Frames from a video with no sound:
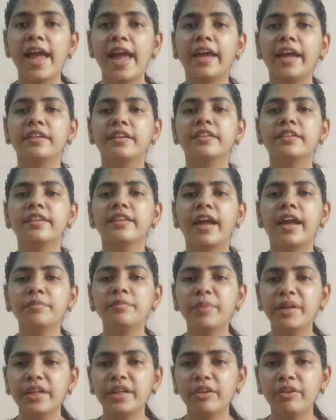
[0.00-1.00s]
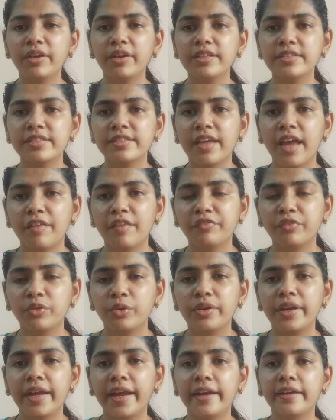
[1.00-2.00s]
And in that particular
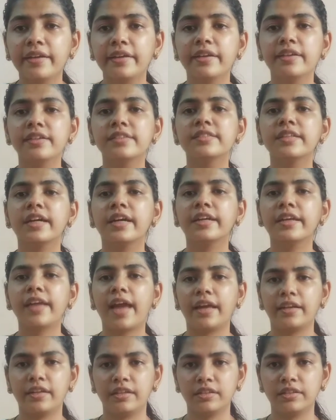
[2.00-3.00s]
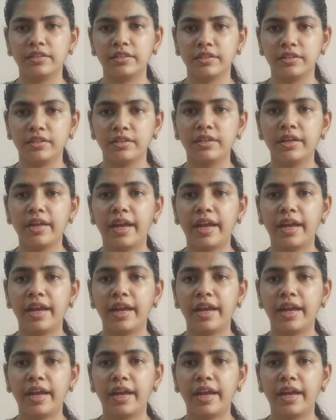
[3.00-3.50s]
scaffold enters a character,